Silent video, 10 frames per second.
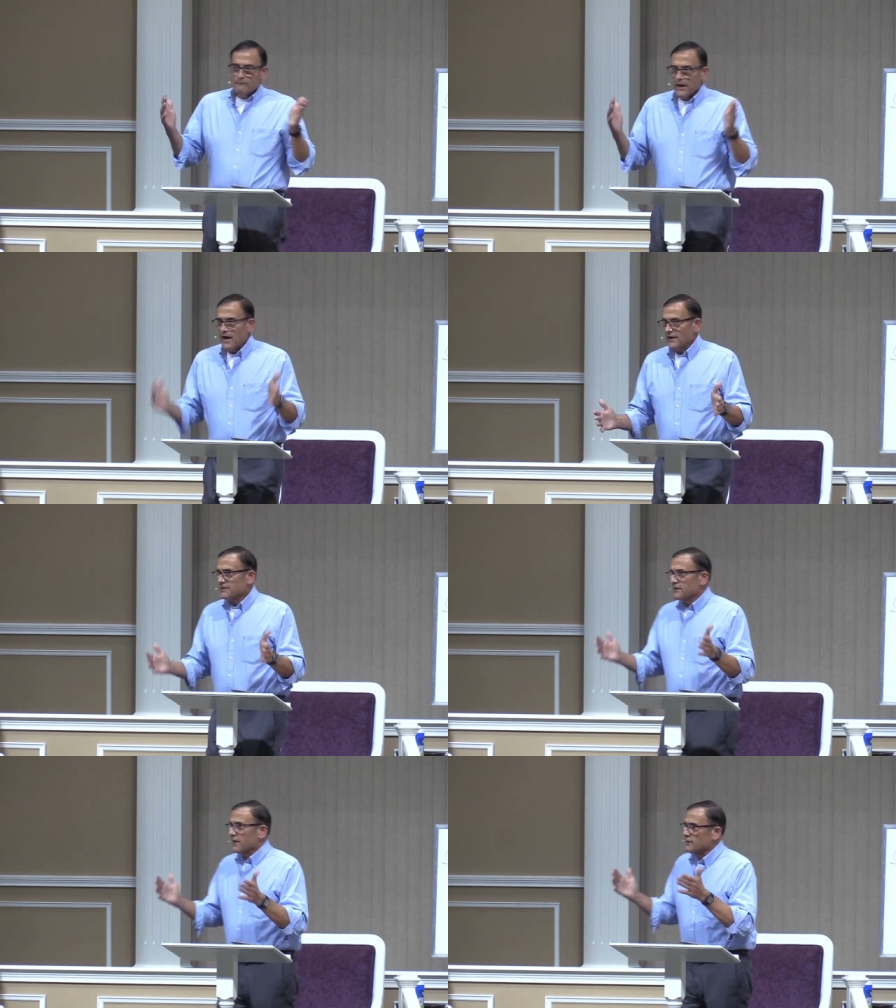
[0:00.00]

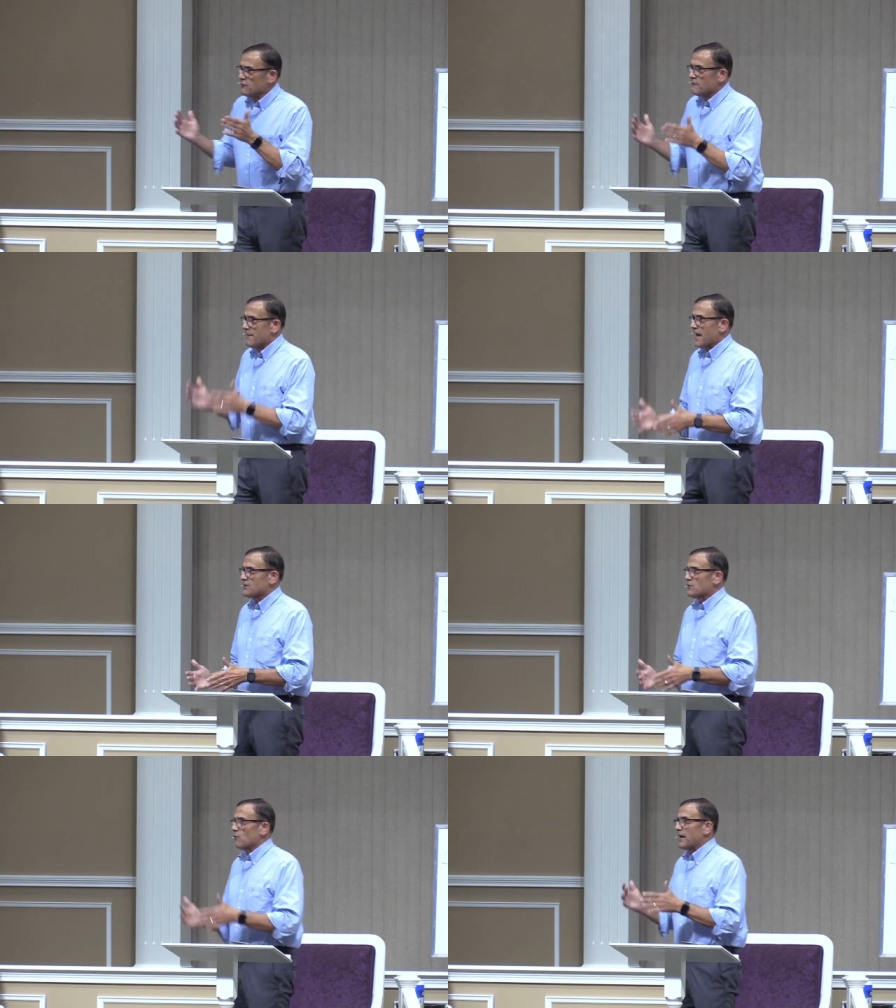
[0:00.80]
But can you
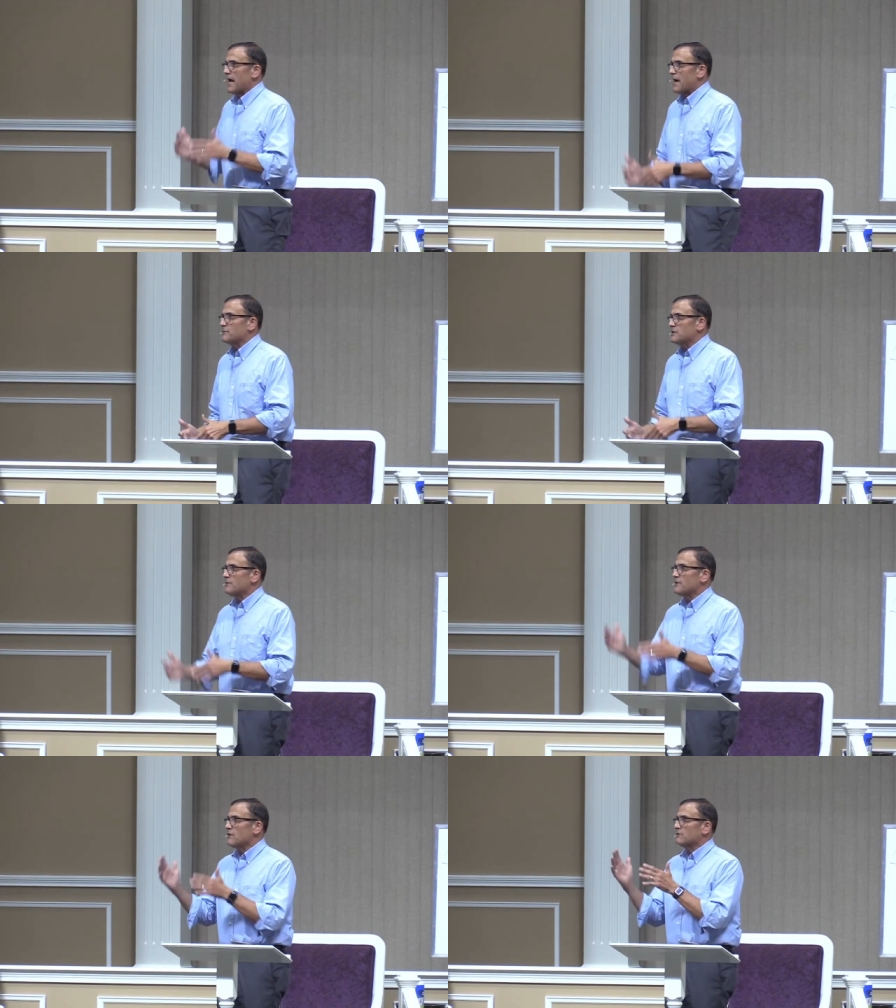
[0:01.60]
imagine what happens
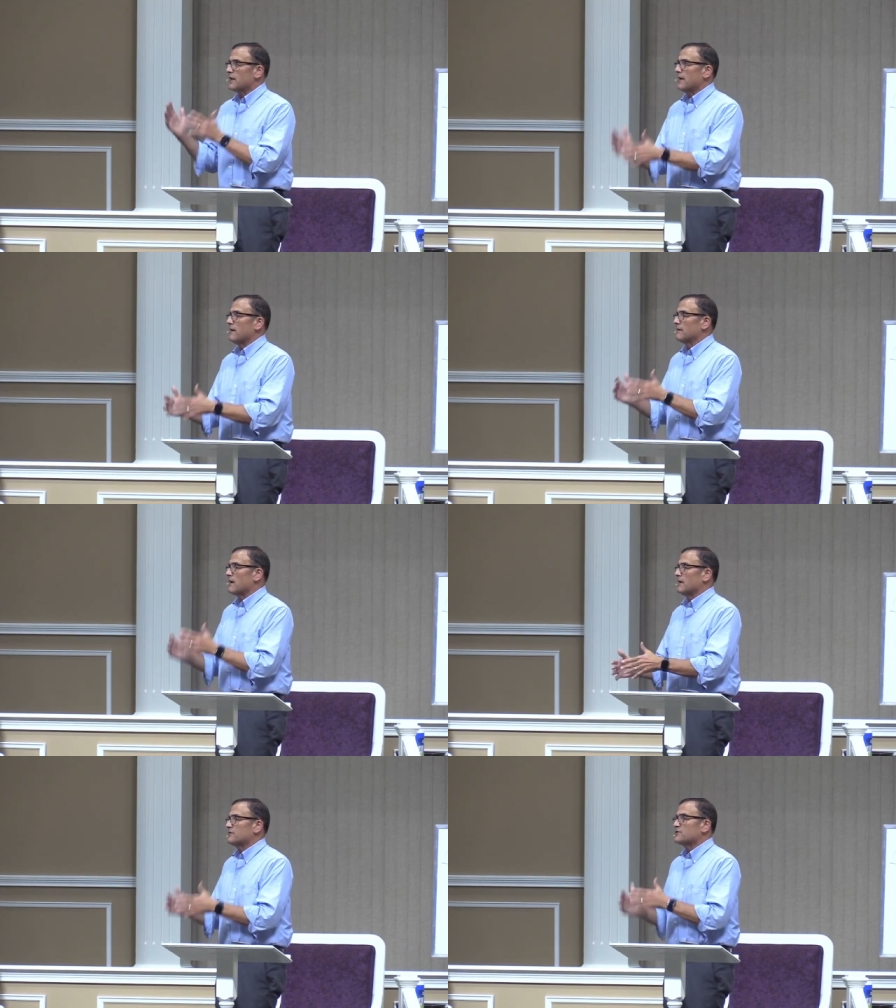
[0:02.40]
if you don't uh,
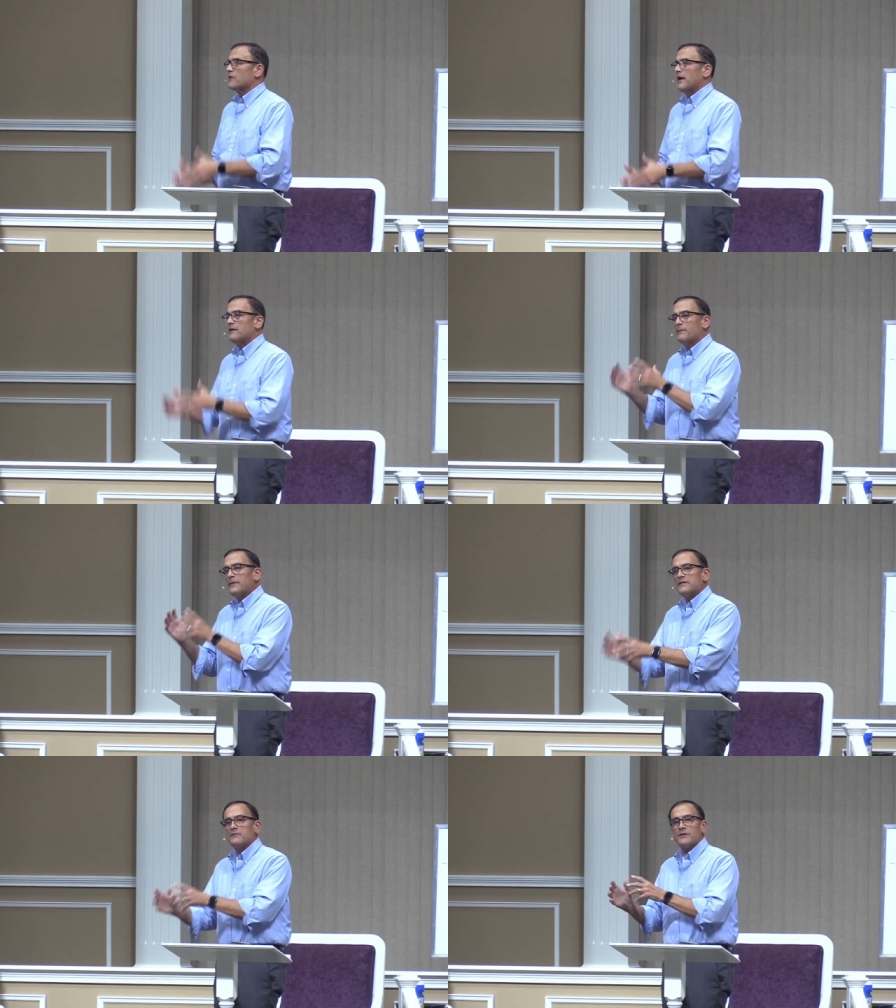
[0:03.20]
cut straight a
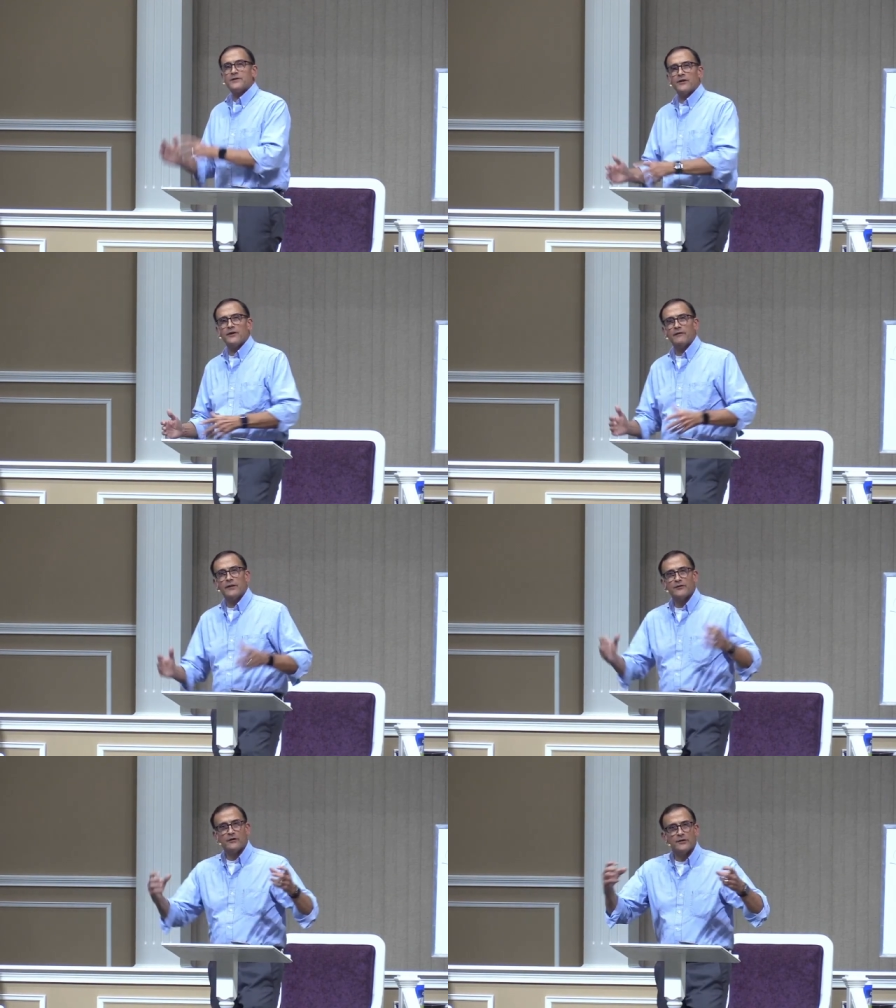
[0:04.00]
piece of material
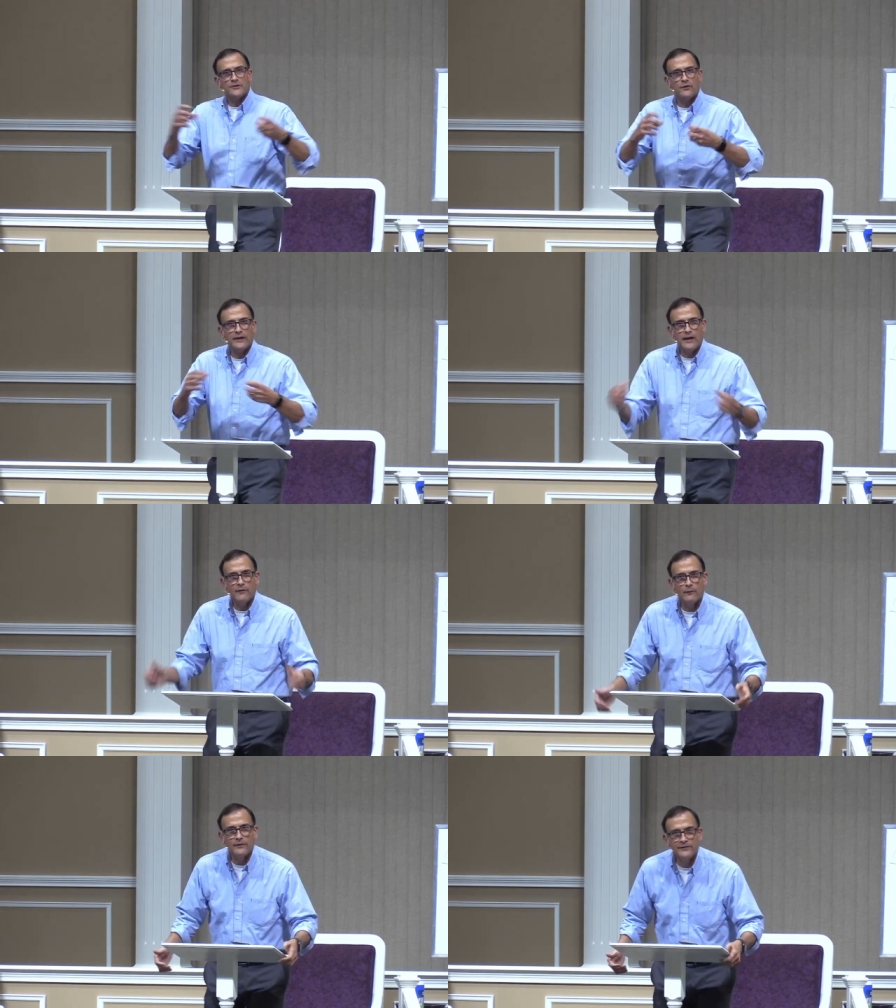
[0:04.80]
that you're going to sew
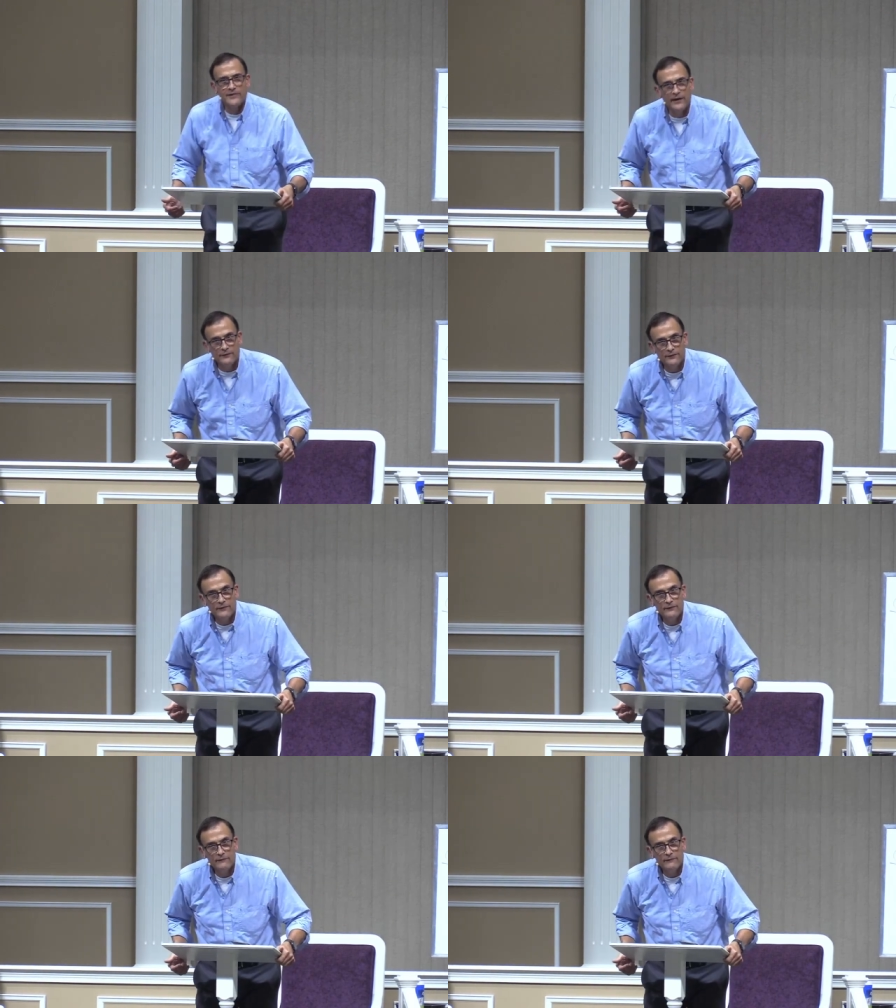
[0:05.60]
together with a tent?